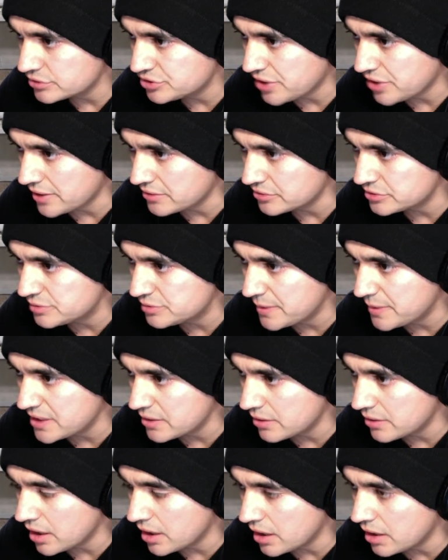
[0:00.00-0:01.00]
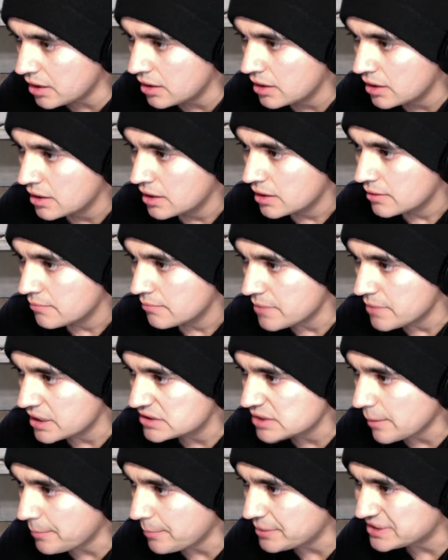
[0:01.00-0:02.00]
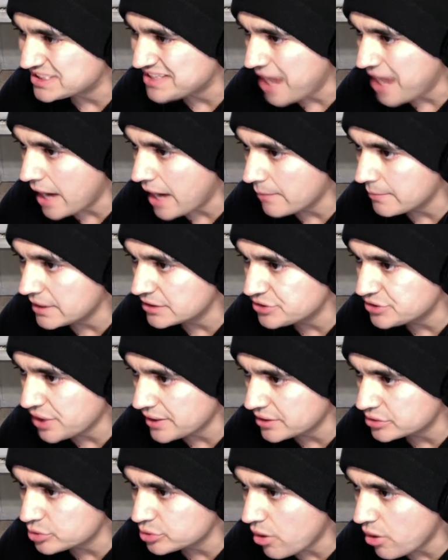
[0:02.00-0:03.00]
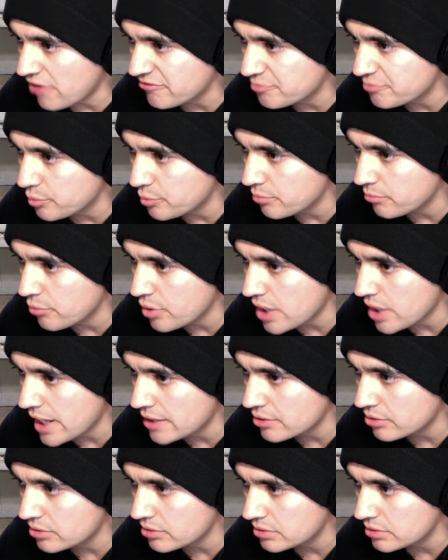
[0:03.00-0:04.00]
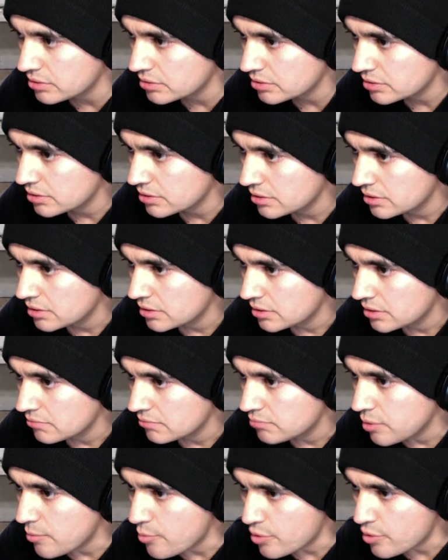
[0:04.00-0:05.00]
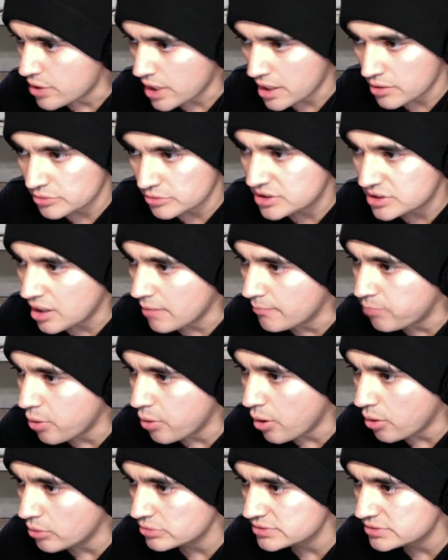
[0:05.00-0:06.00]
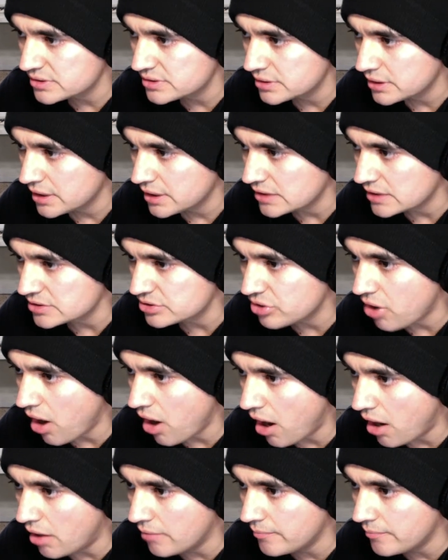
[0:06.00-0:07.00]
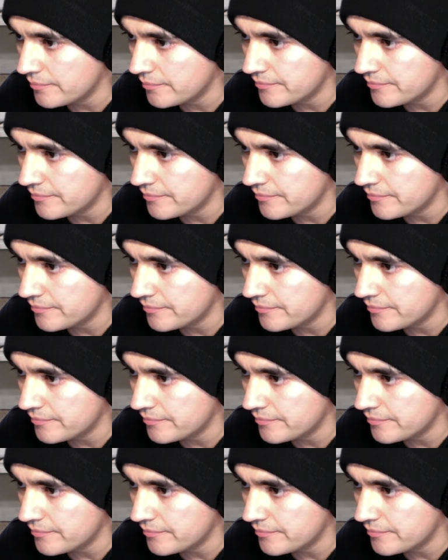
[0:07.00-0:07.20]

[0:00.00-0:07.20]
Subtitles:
trying to mix up his timing, trying to throw off Moreno. But Moreno's composed. He's calm.